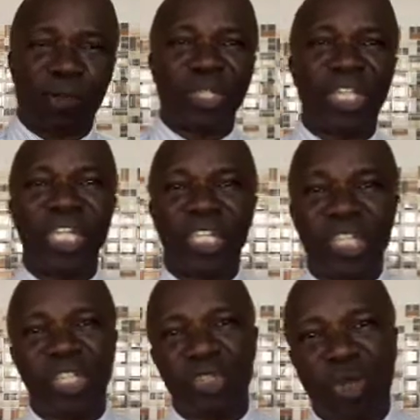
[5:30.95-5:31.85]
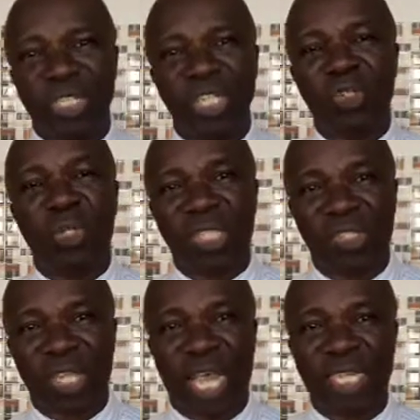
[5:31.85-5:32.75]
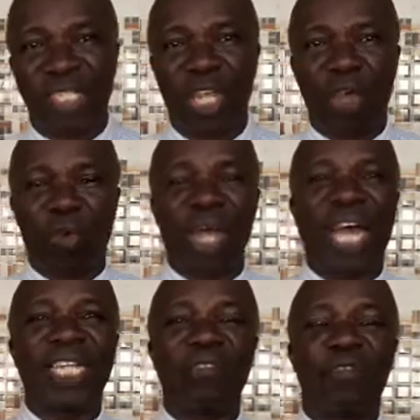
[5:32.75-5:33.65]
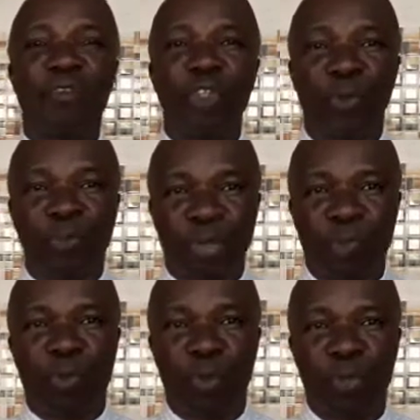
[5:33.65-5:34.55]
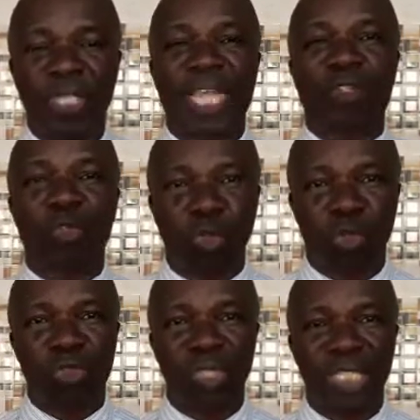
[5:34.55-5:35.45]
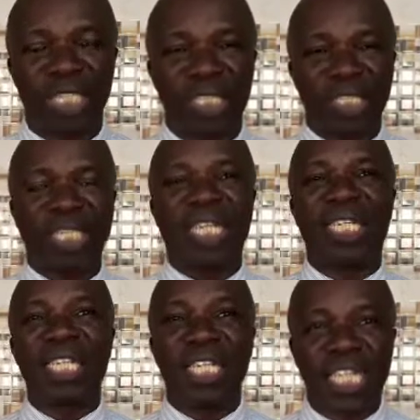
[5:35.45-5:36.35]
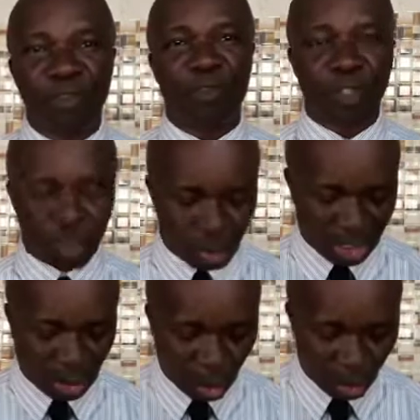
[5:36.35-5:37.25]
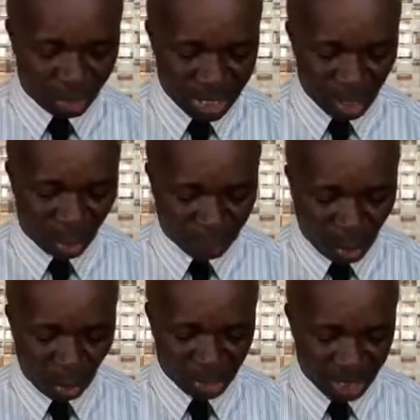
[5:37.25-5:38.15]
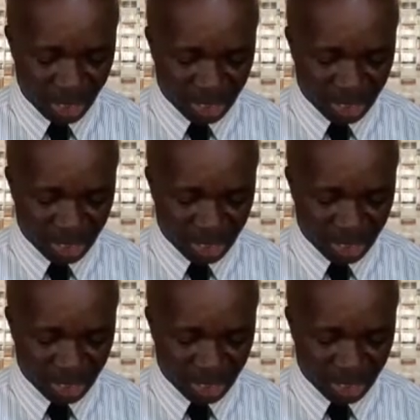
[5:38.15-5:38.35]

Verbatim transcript: but in this on this on the side we had a few people like Ruth that had lived to the glory of God,